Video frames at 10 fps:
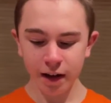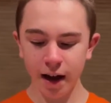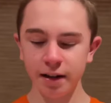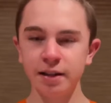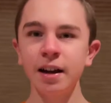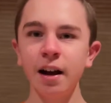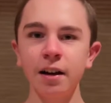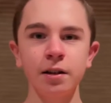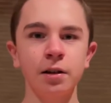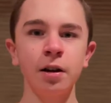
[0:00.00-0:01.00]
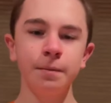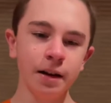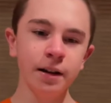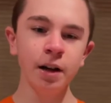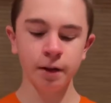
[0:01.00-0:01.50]
and signings could be
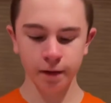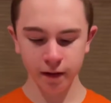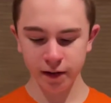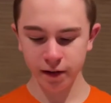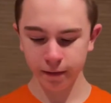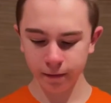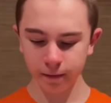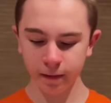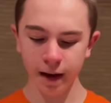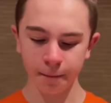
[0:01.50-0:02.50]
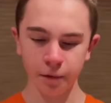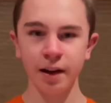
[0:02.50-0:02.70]
near for each of them.